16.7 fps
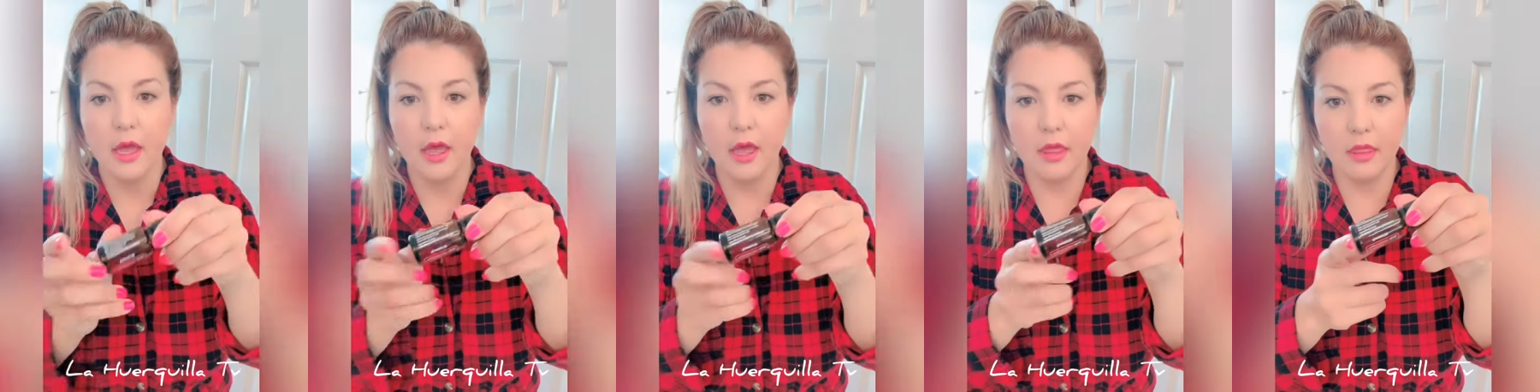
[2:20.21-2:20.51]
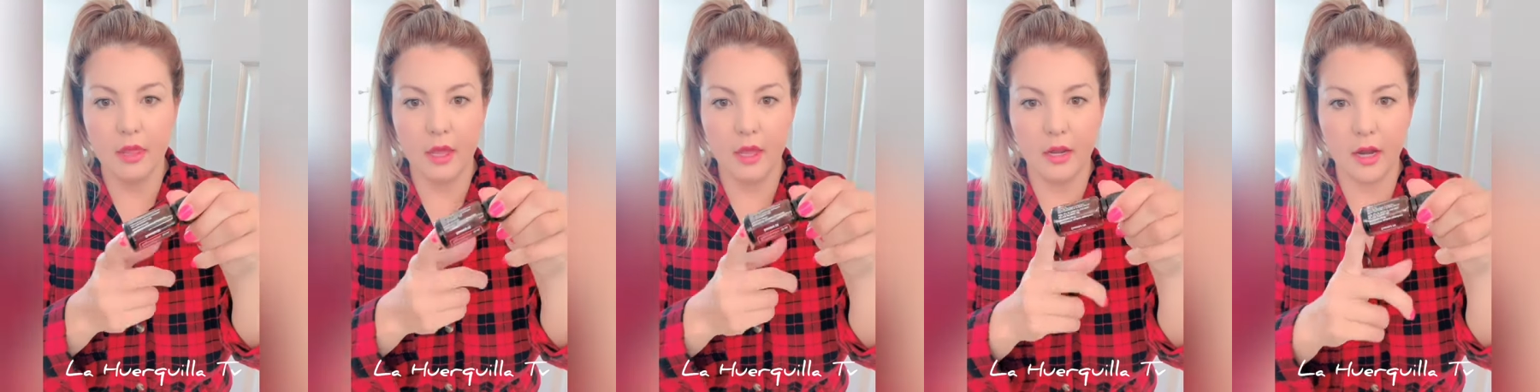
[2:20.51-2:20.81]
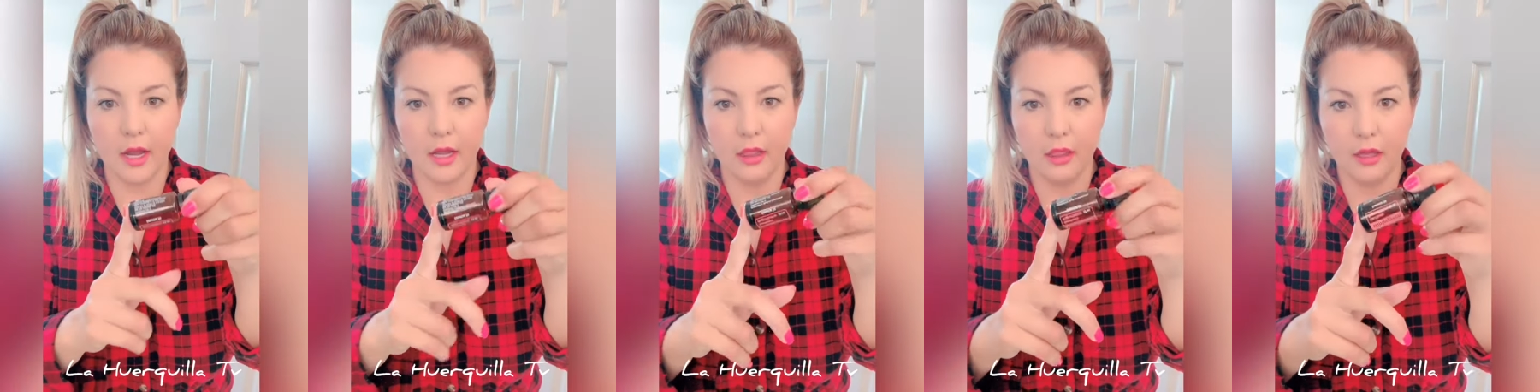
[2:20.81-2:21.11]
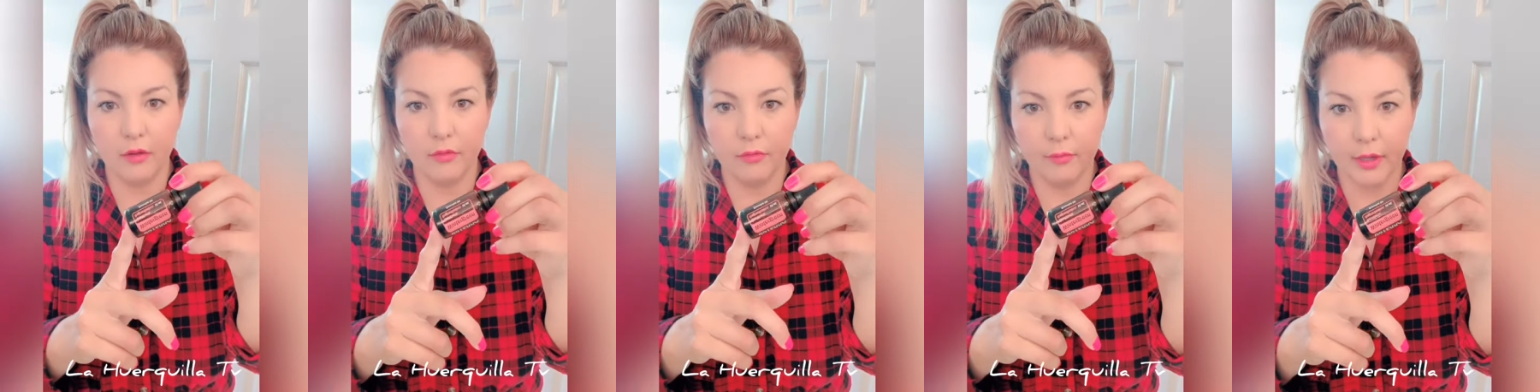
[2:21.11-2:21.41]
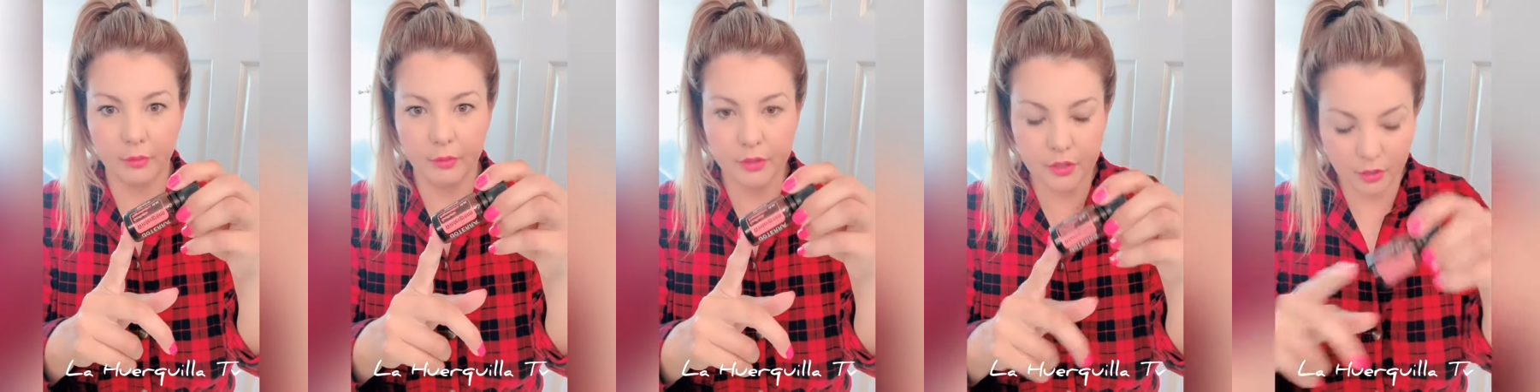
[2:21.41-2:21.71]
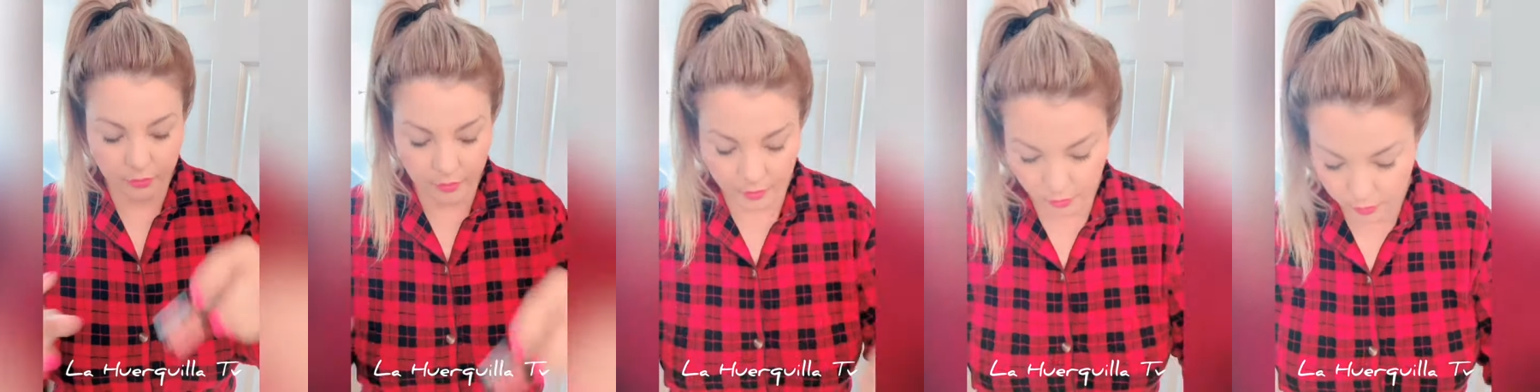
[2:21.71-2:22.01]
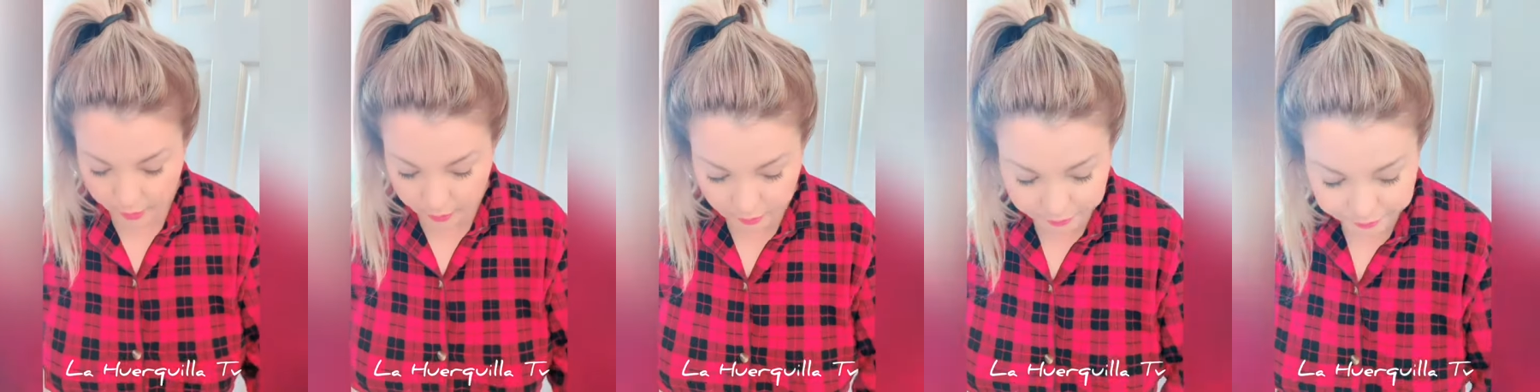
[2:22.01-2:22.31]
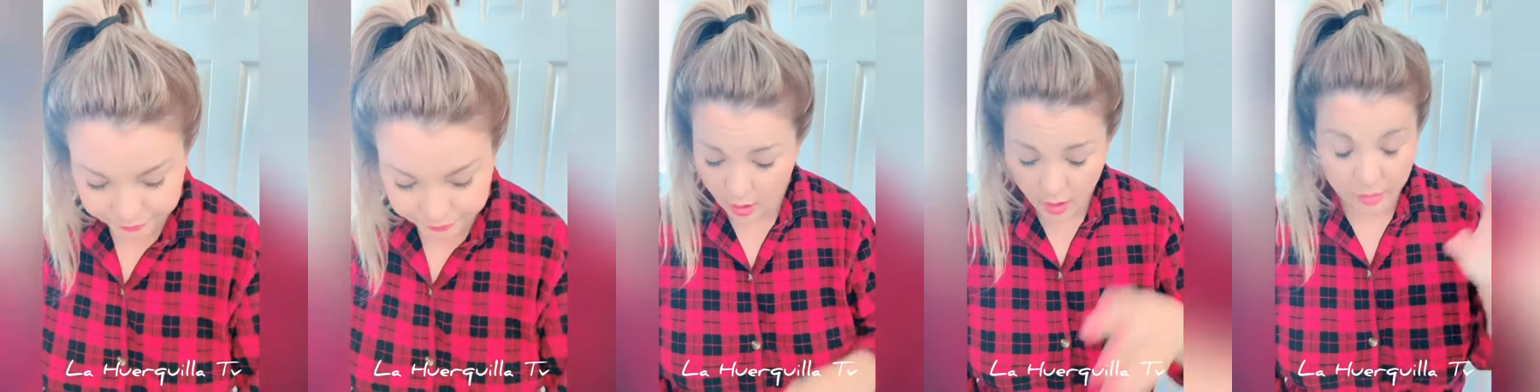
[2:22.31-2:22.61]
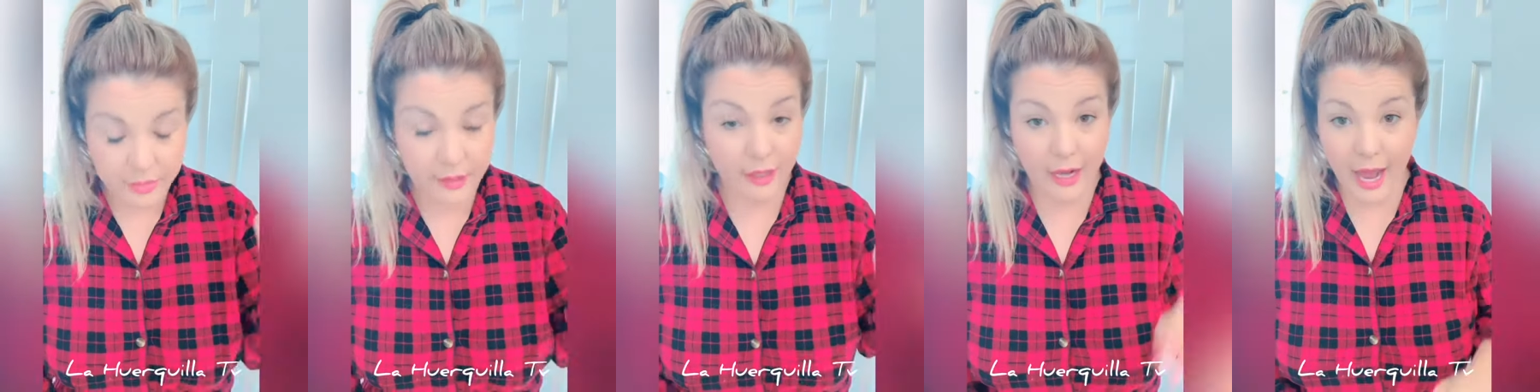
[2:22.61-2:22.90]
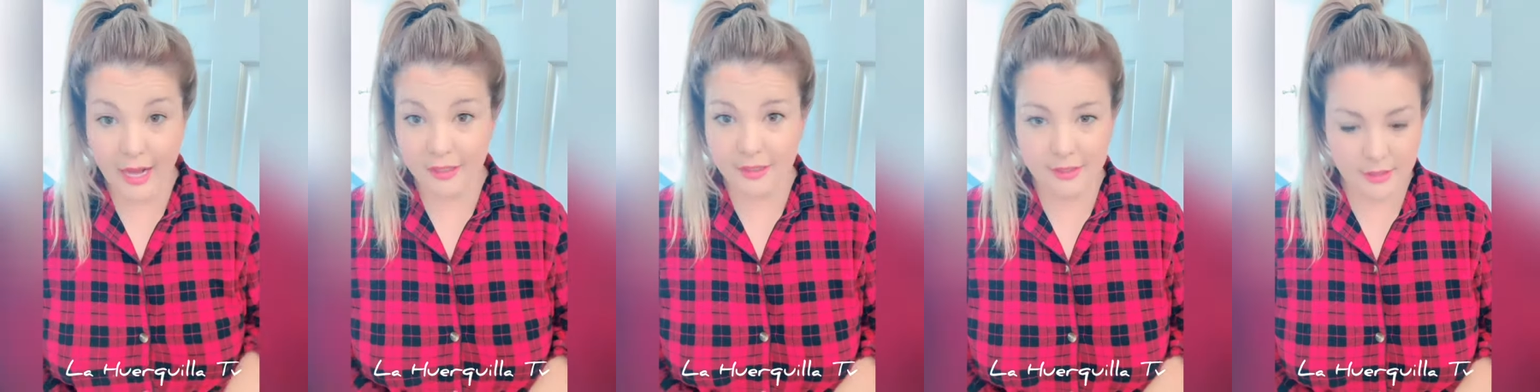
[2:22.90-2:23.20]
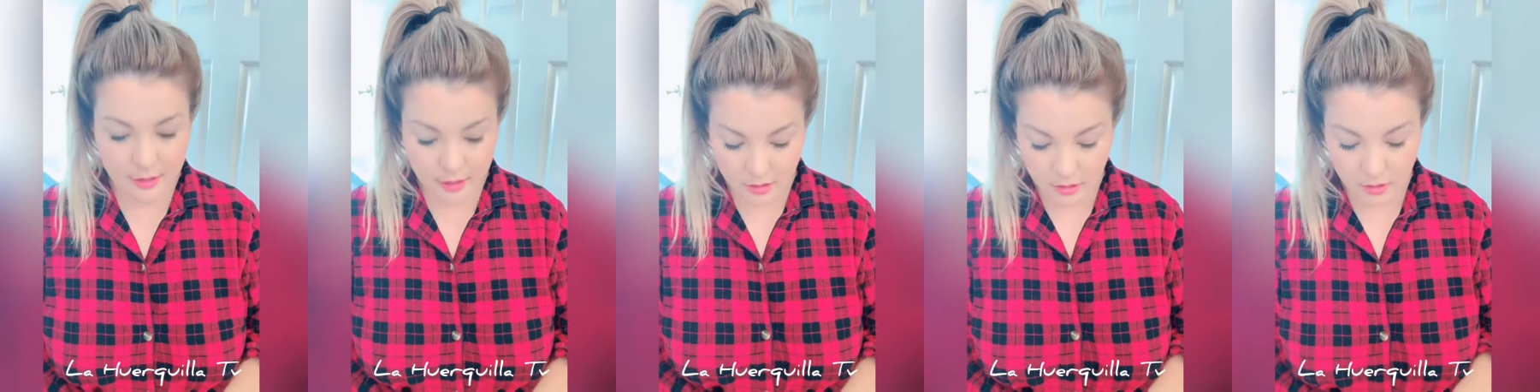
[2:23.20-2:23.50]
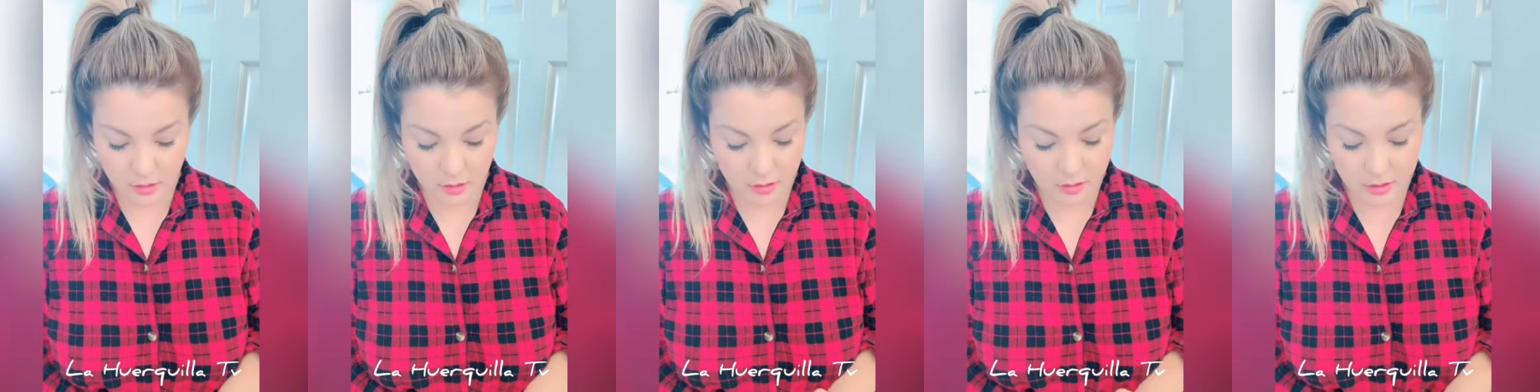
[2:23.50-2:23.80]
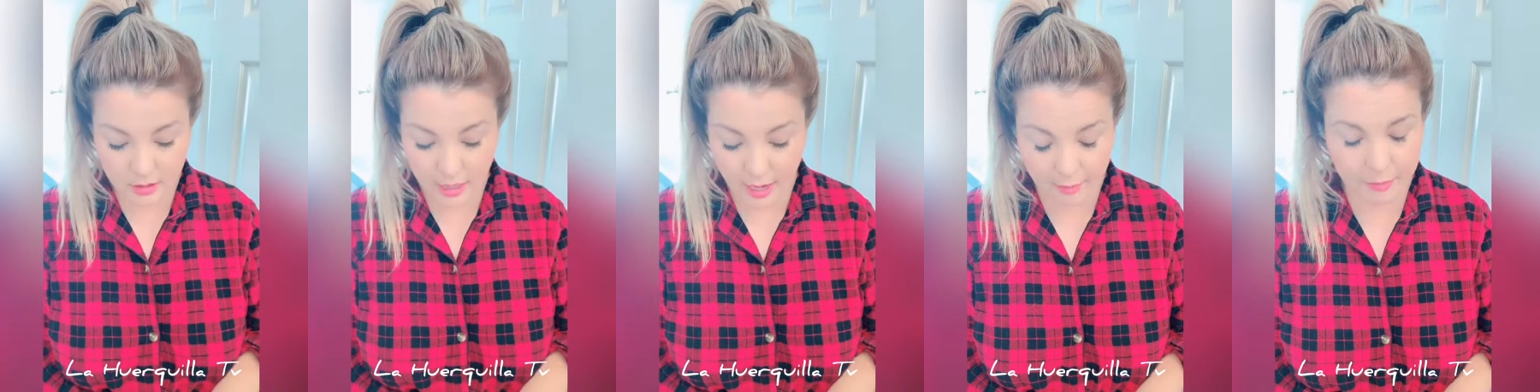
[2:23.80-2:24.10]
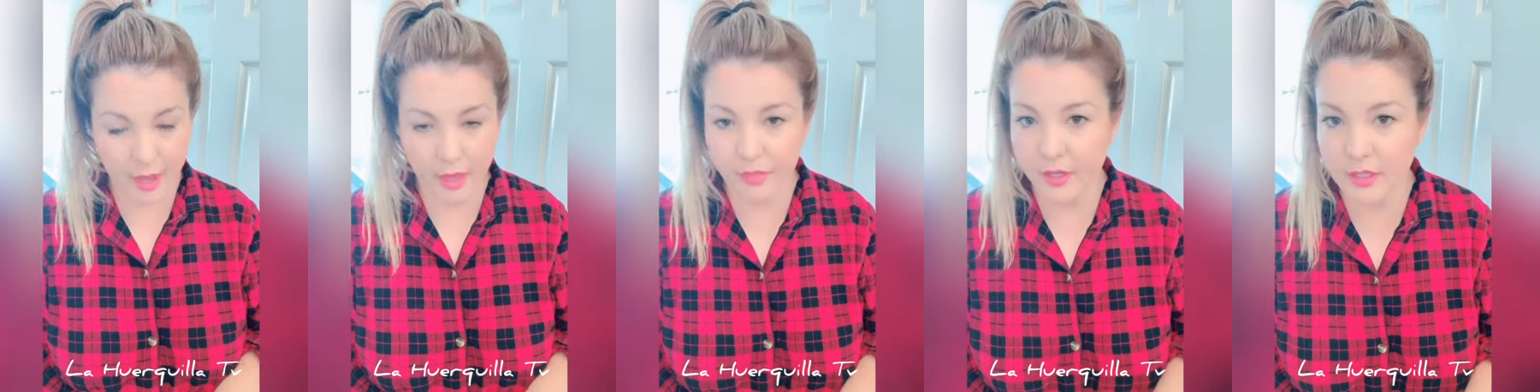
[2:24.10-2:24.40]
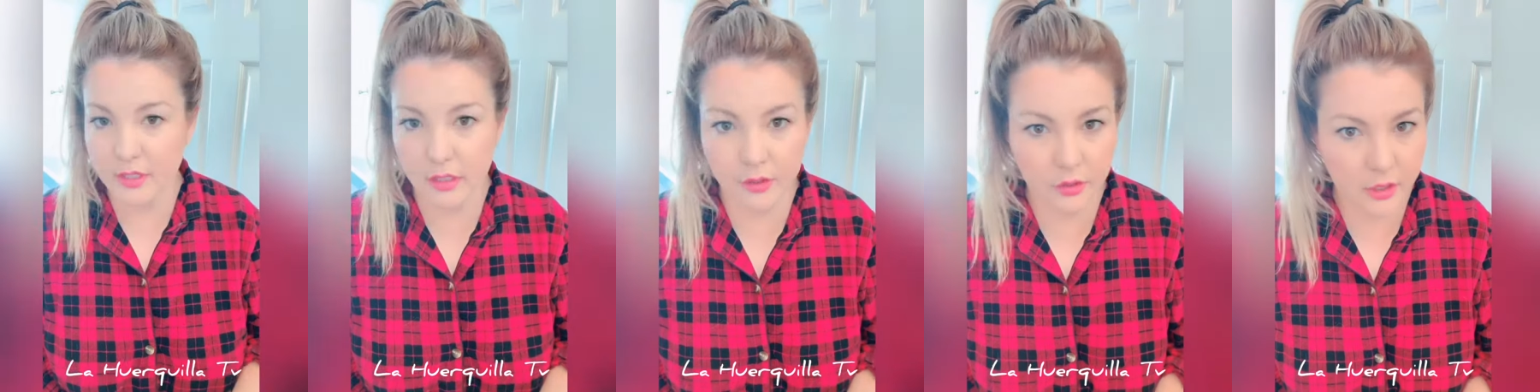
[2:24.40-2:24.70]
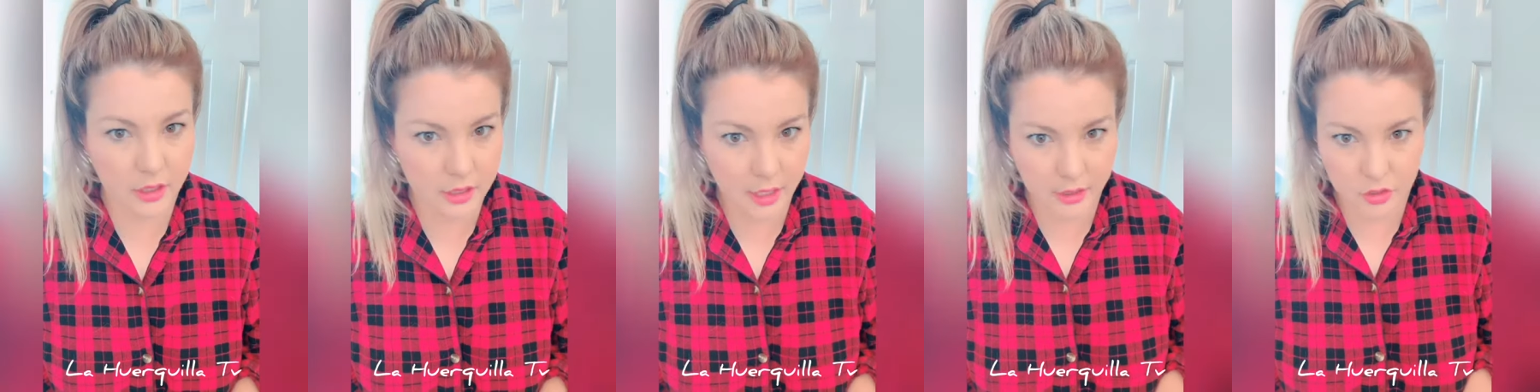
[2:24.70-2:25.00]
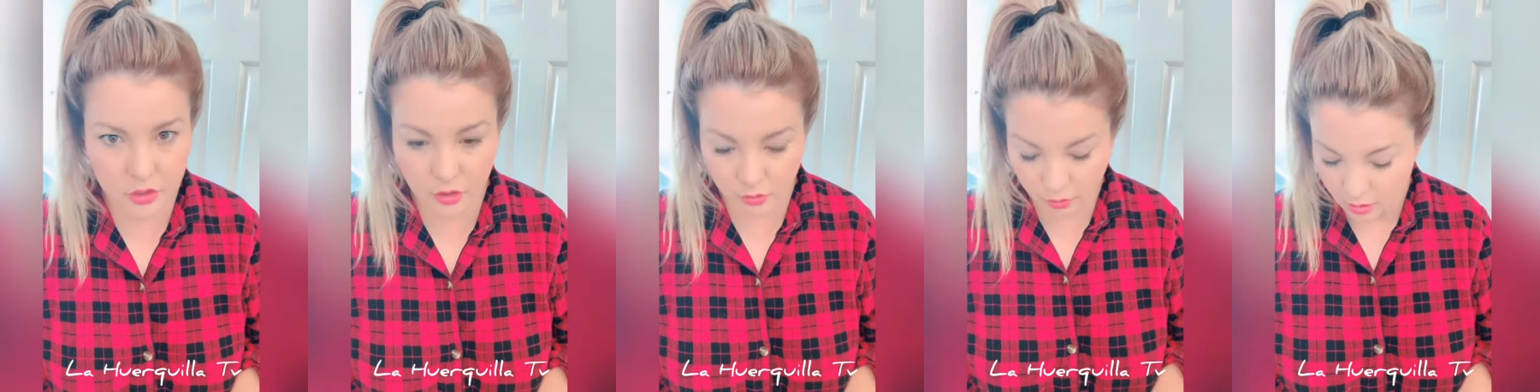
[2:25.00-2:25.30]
And then I love my wintergreen oil. The last step, and this literally takes you